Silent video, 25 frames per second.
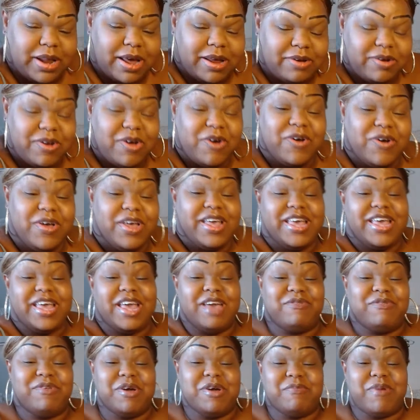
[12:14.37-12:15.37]
I don't know
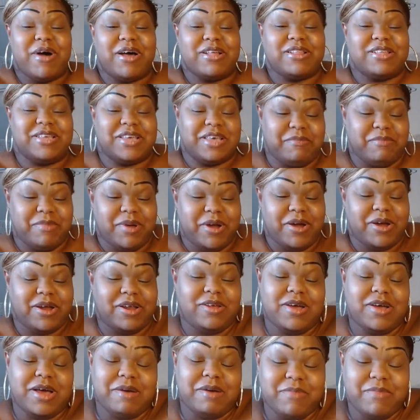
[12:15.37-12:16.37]
if you're about to get married,
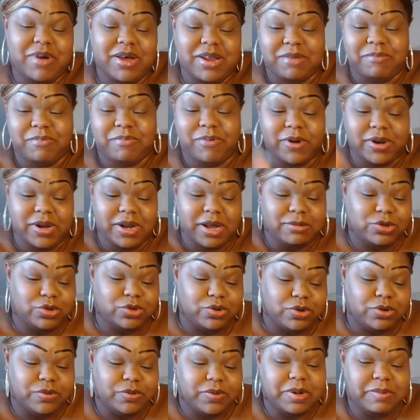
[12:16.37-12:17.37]
you got money,
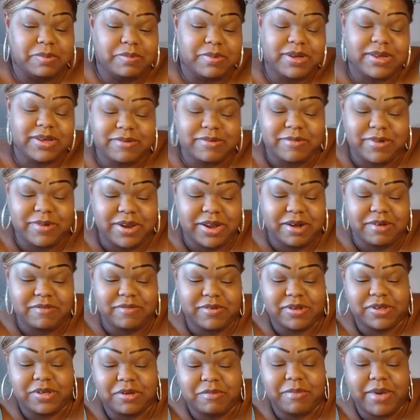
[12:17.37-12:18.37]
prenuptial agreement,
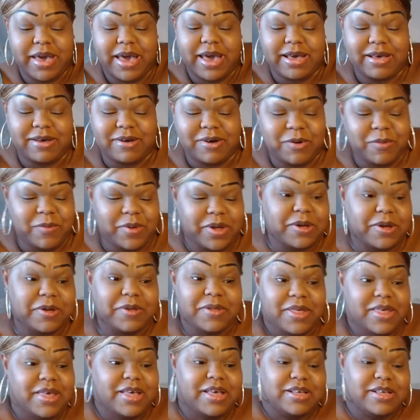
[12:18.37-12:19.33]
whatever. You married, oh well.